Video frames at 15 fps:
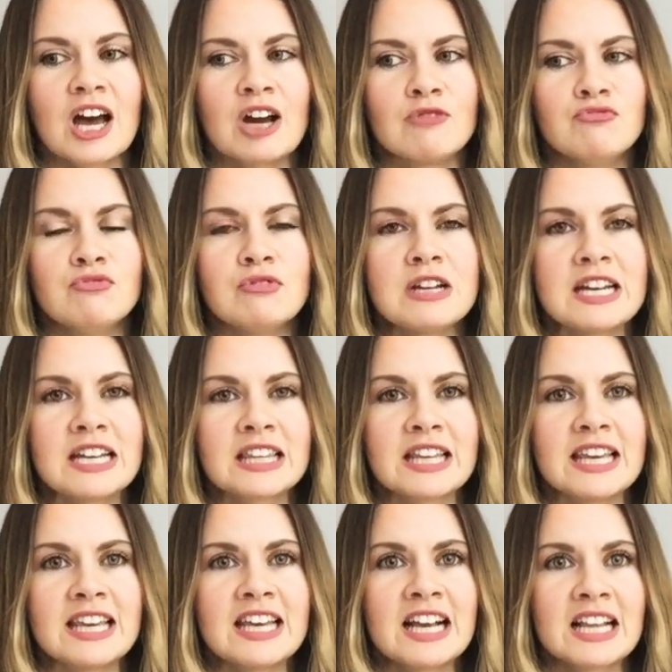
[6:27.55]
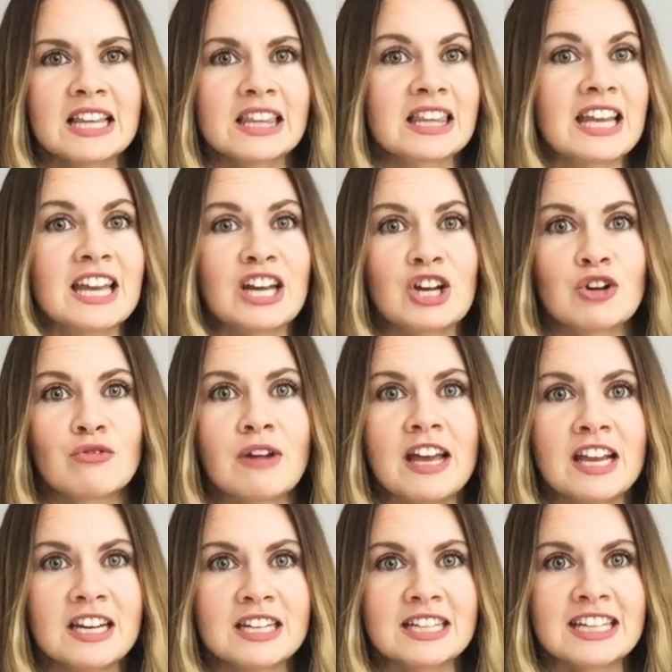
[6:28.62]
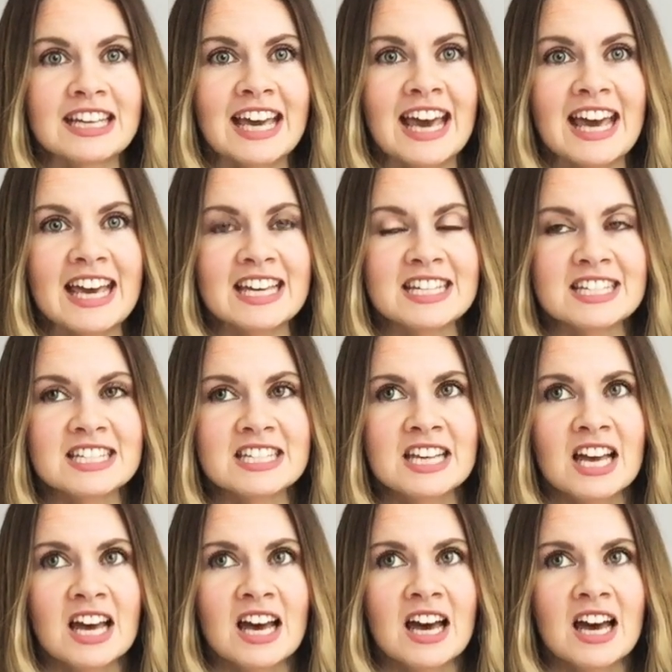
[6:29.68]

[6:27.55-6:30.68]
a really lingering kiss,